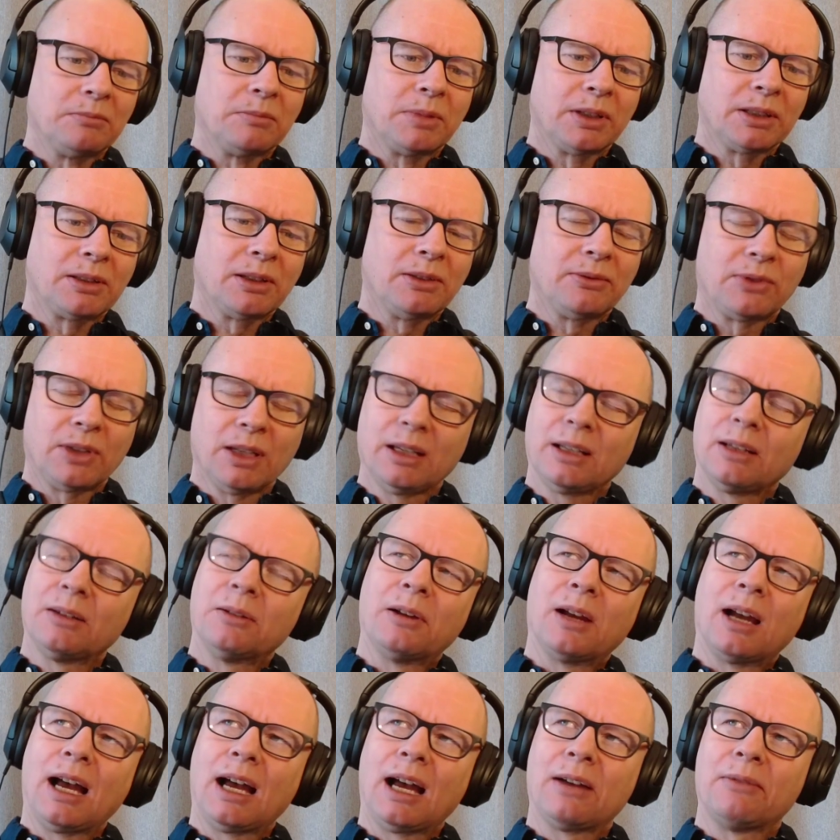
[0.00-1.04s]
But if they
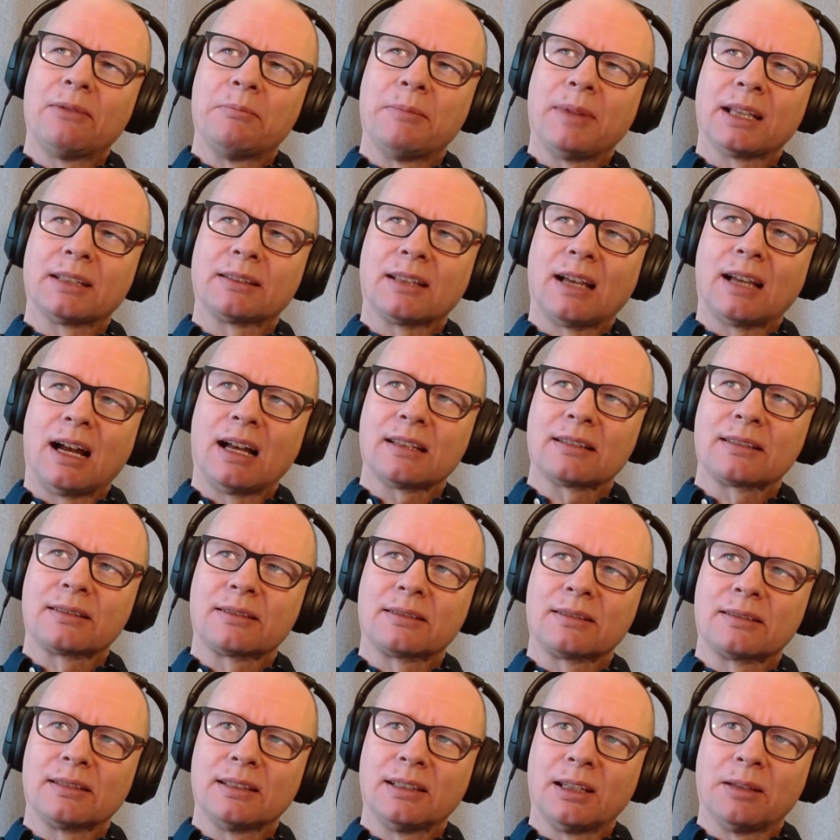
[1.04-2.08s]
have met
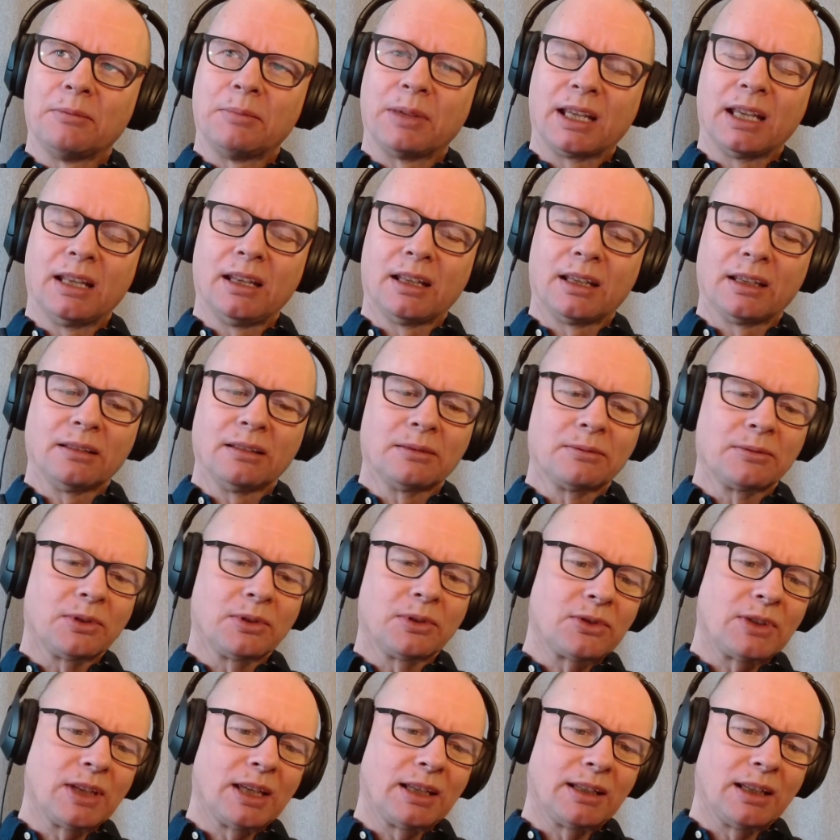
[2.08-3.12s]
us in the beginning, I'm
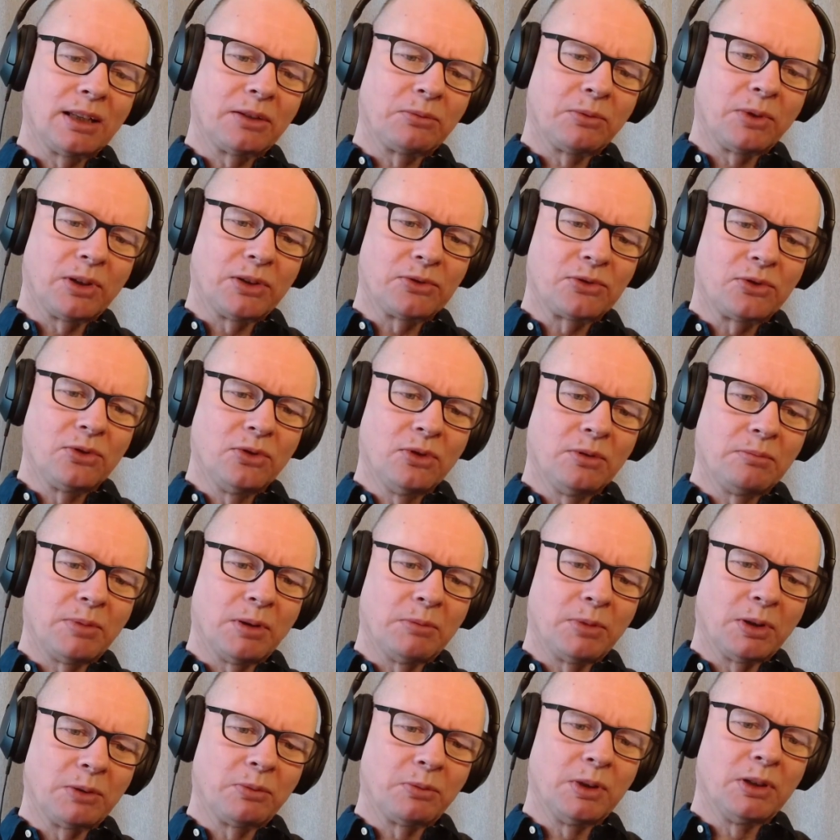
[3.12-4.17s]
not saying that we're super,
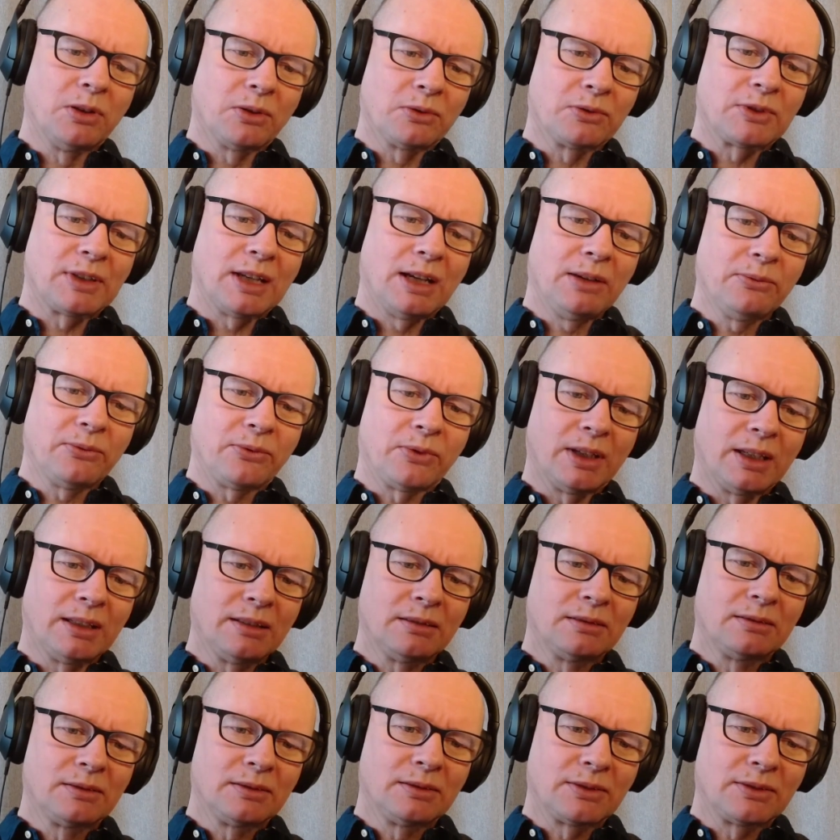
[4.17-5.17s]
but we know something.